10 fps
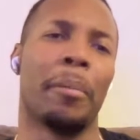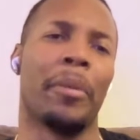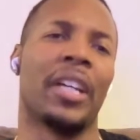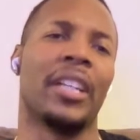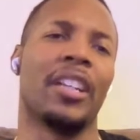
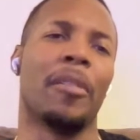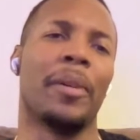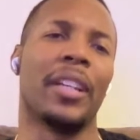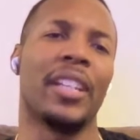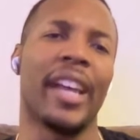but
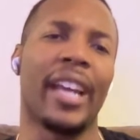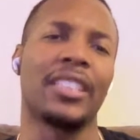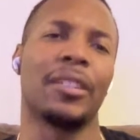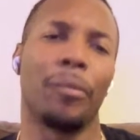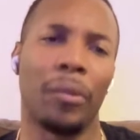he
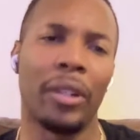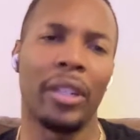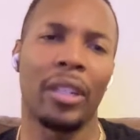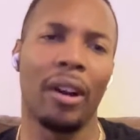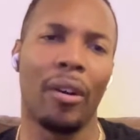actually
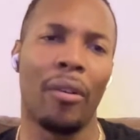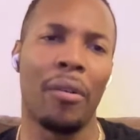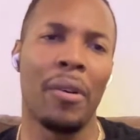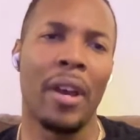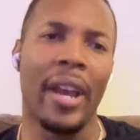wouldn't
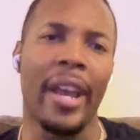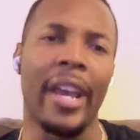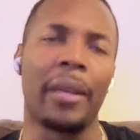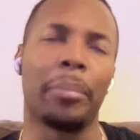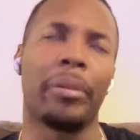go
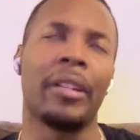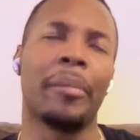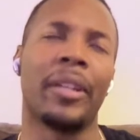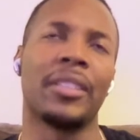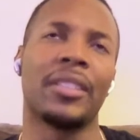and pretty
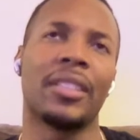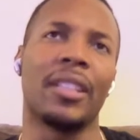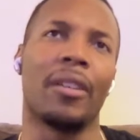much